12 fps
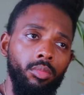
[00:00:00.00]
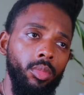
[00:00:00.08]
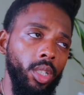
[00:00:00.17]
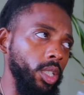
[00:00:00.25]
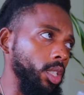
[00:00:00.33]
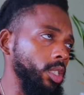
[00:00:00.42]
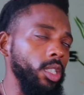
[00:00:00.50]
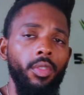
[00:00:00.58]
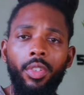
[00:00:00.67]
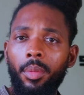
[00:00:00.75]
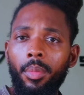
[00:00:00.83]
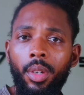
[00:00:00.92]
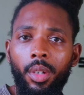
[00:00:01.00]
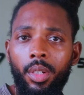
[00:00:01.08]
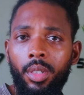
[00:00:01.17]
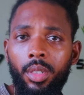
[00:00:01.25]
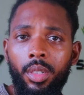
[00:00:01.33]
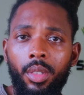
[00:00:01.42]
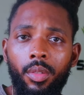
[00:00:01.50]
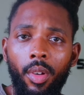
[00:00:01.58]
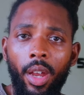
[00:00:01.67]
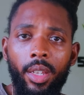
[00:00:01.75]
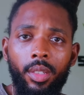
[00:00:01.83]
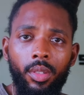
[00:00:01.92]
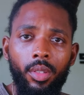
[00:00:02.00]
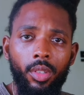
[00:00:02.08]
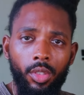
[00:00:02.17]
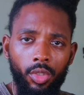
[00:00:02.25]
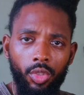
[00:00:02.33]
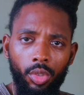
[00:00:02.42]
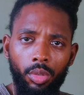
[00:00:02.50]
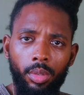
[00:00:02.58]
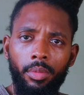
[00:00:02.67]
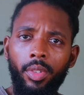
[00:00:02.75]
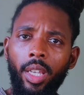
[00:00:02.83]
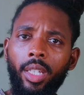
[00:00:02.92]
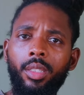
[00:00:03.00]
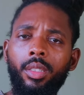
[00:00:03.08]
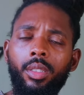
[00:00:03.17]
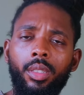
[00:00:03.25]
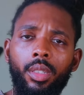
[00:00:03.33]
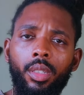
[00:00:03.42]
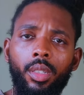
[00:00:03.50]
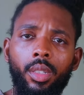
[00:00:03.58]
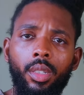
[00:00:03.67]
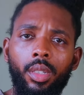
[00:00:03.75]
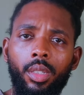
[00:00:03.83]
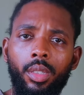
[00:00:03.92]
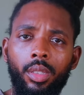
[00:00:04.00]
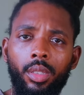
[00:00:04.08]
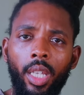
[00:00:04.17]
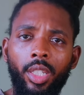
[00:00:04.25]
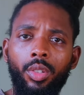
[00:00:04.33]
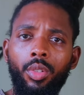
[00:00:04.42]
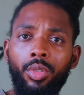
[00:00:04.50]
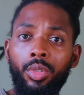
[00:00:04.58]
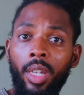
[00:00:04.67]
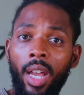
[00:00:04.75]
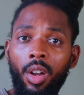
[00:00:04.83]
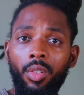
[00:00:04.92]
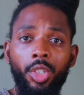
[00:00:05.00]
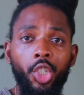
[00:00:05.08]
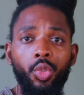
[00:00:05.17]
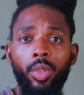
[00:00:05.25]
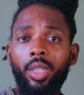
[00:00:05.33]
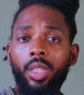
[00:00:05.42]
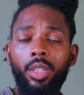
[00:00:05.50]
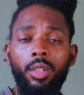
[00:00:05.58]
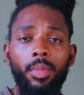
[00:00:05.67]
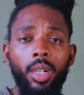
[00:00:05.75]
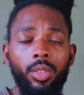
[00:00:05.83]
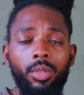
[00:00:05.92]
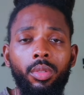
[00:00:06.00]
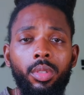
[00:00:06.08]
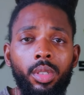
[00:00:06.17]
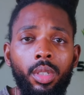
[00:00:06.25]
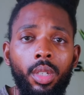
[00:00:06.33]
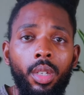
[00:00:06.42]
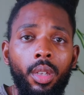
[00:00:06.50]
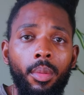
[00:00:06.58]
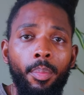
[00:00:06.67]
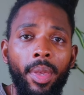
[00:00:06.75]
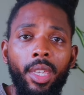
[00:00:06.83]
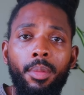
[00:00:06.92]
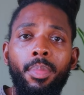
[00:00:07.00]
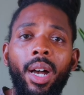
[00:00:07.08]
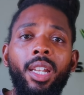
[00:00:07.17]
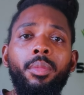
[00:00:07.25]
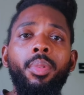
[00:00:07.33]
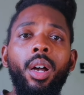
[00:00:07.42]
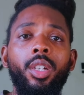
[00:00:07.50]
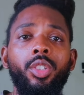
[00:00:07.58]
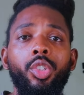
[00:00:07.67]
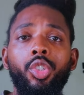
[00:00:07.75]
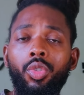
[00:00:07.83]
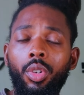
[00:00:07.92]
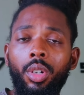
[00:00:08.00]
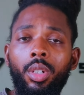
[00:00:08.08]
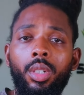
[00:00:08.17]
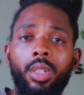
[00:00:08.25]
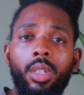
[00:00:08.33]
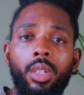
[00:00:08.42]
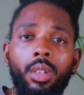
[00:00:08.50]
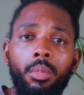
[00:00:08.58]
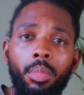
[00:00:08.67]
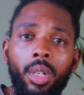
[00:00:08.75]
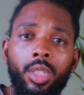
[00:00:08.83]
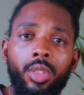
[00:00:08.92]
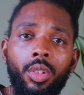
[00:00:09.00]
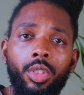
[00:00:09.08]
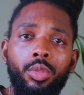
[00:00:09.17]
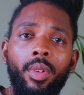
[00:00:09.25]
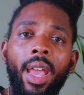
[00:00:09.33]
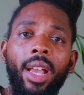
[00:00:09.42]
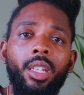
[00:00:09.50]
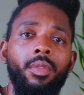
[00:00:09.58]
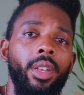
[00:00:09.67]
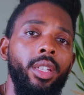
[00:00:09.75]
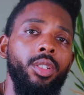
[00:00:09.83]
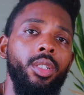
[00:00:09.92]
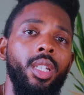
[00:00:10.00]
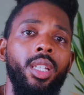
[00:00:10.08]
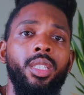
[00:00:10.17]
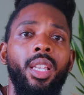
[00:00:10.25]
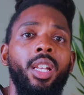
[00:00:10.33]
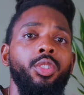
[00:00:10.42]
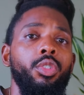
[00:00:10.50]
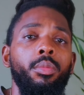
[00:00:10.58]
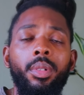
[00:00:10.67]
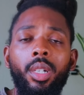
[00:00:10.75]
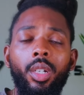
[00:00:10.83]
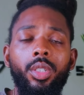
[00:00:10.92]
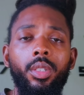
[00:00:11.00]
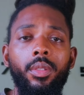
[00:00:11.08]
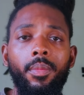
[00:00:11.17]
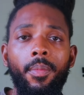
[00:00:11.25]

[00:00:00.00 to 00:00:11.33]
looking yourself in the mirror, right? Do some flexes. That's going to not only strengthen your muscles, make your body posture stronger, but it's going to activate your testosterone production.